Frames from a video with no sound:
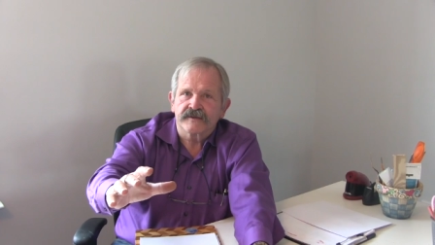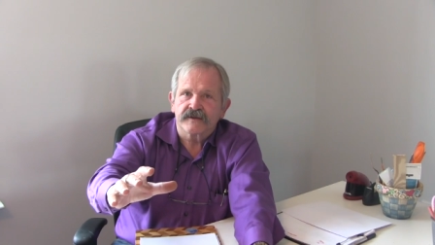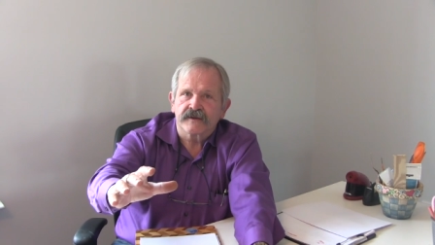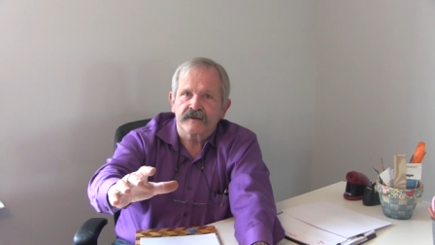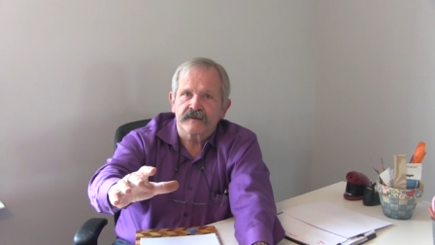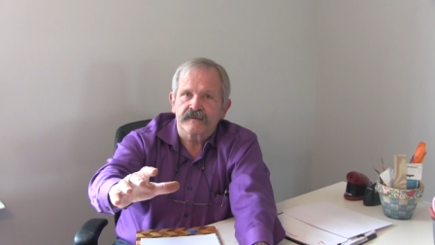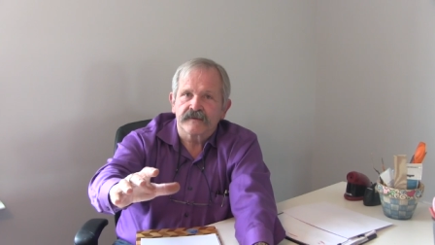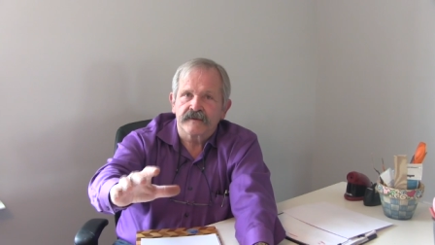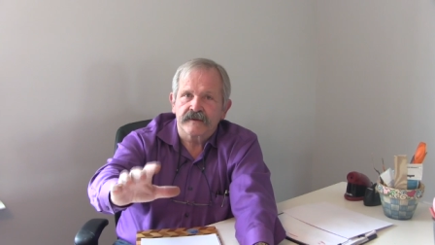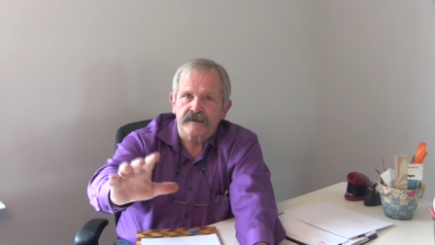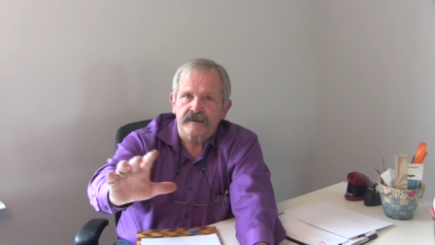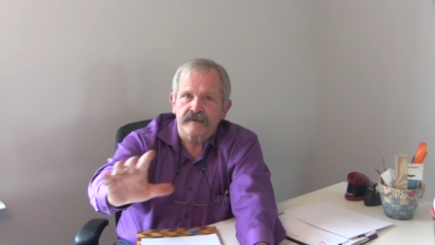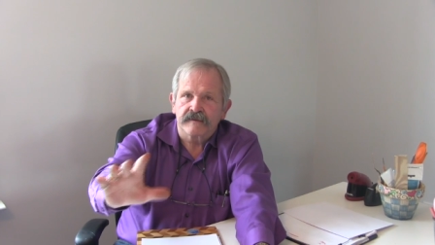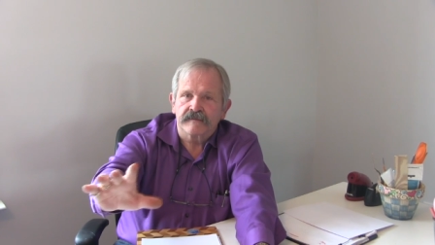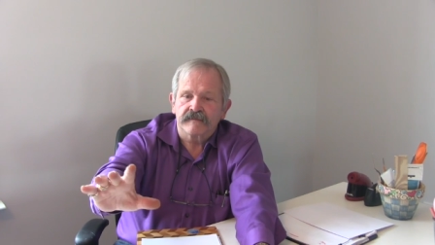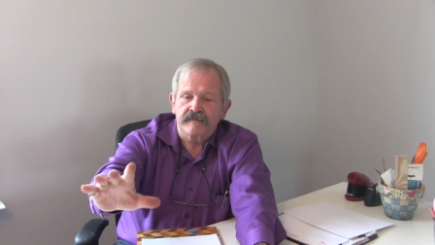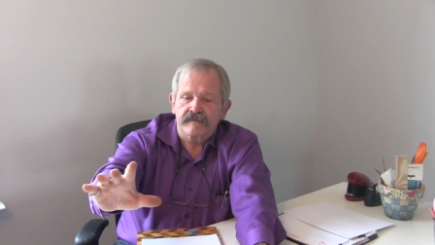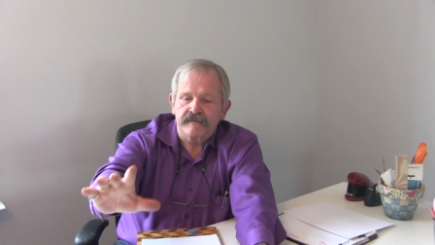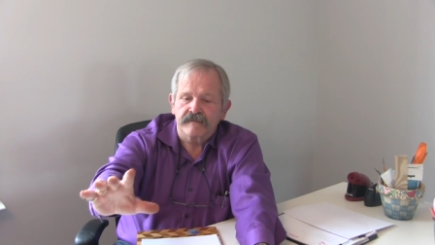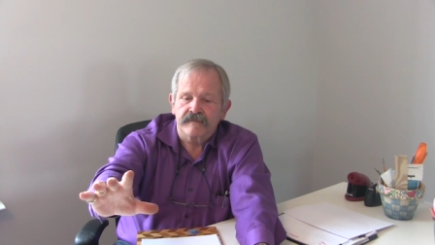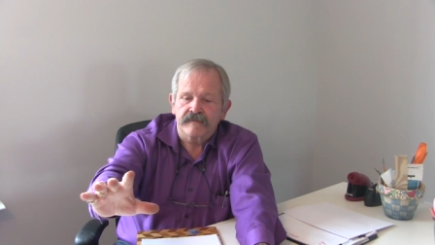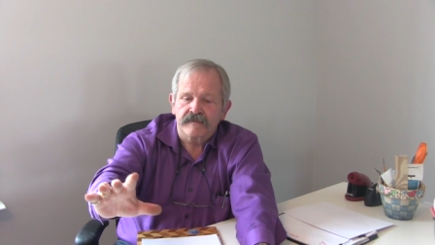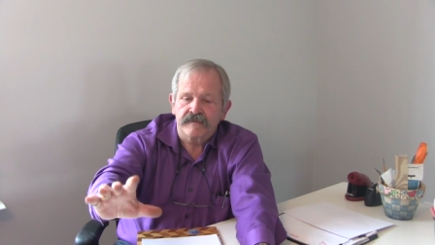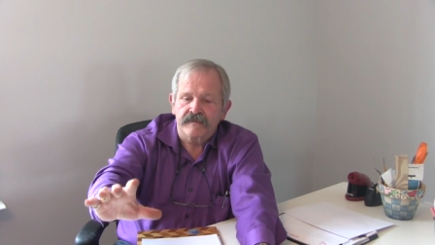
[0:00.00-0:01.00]
the
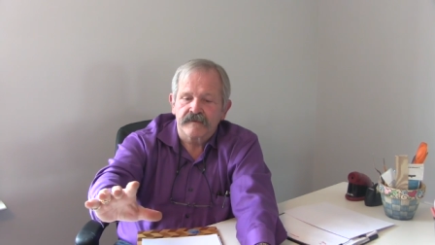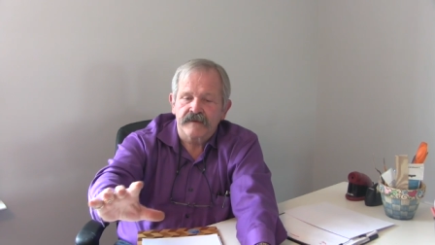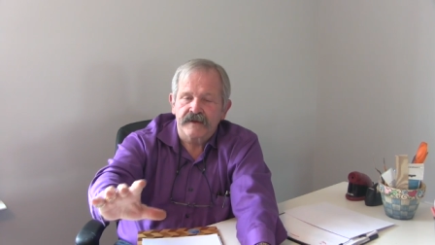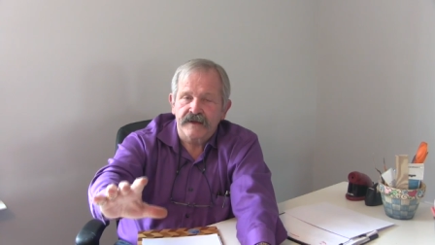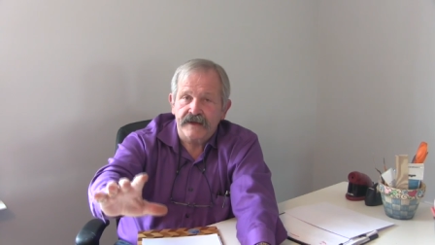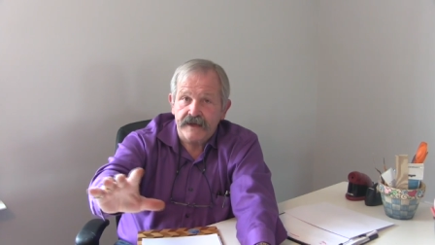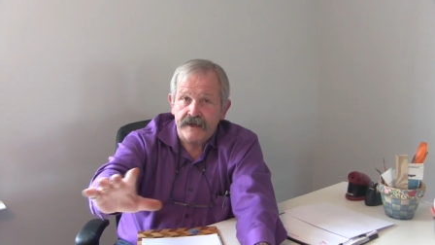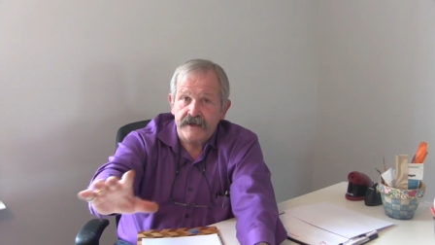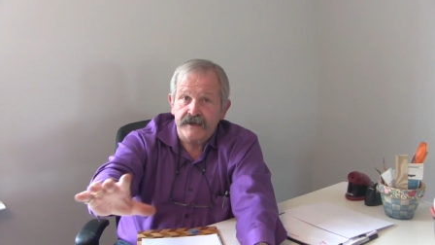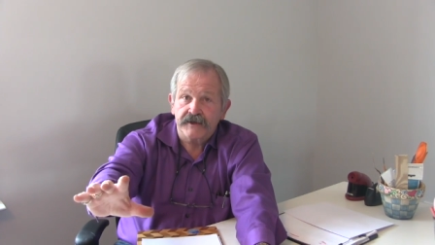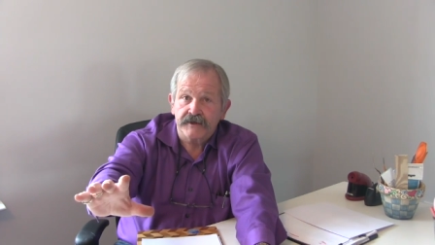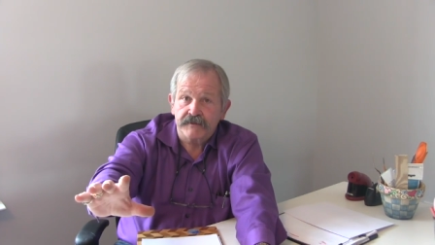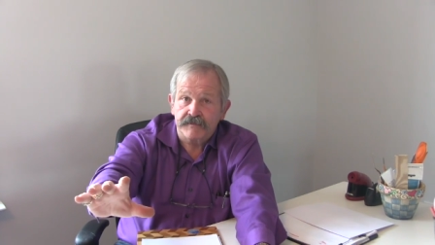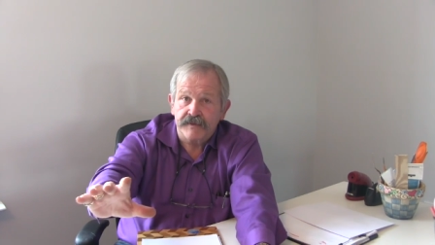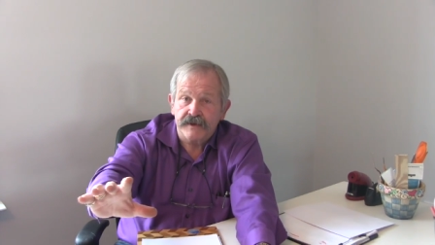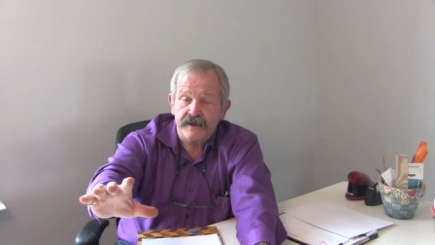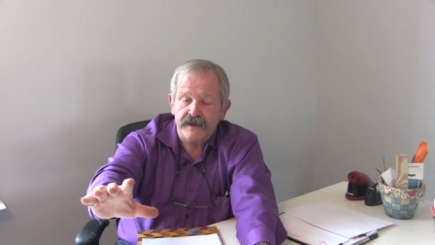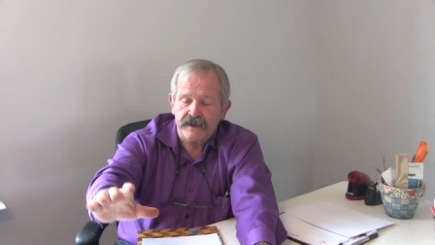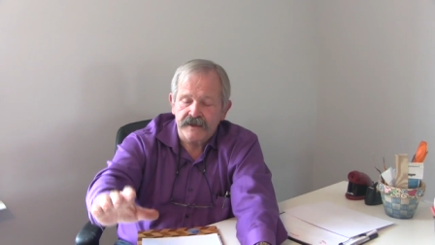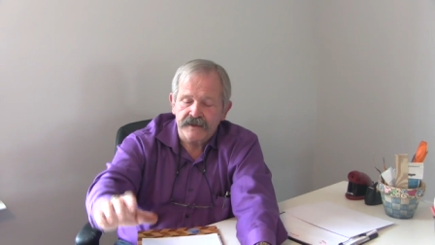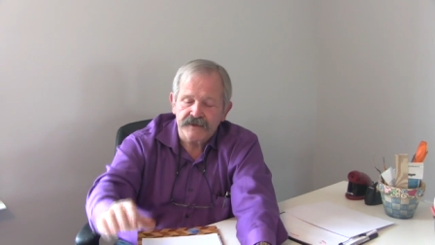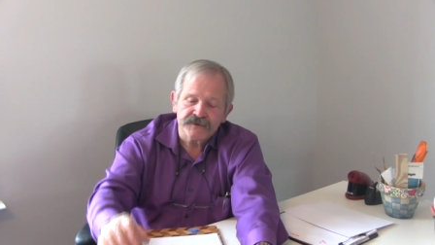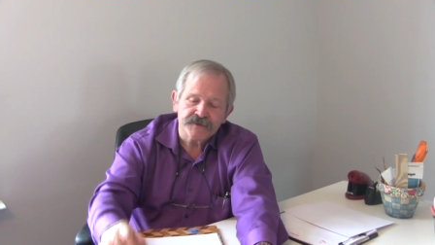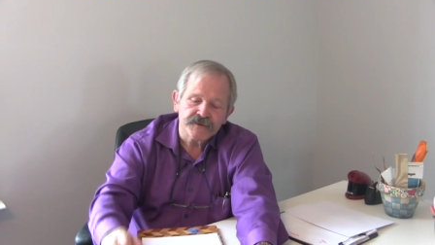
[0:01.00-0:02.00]
end
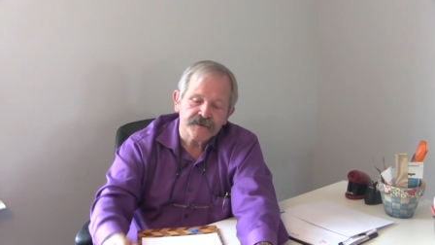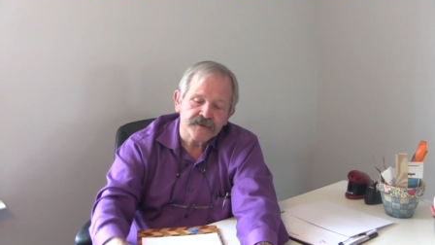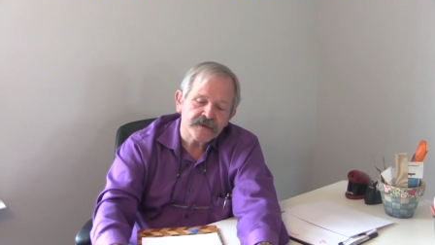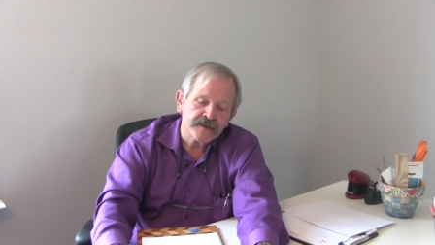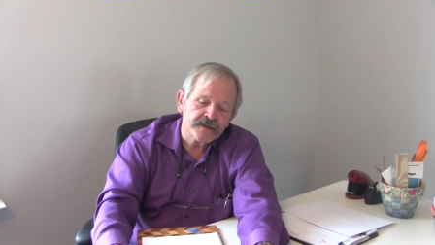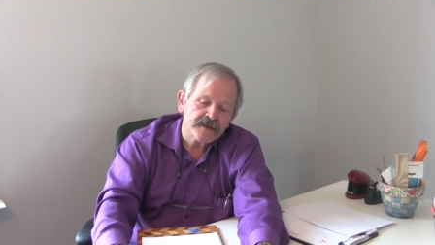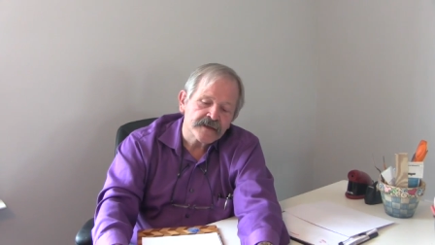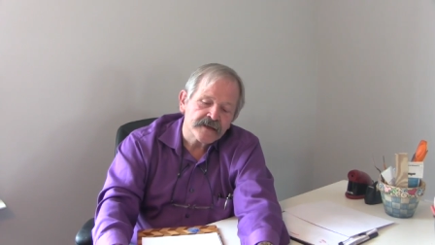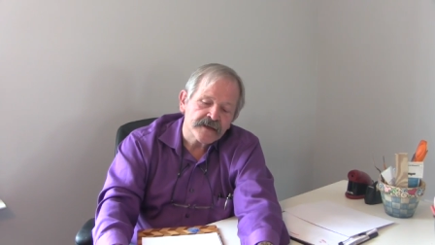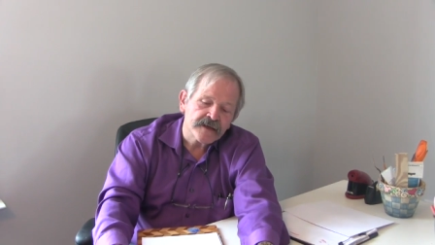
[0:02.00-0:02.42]
piece.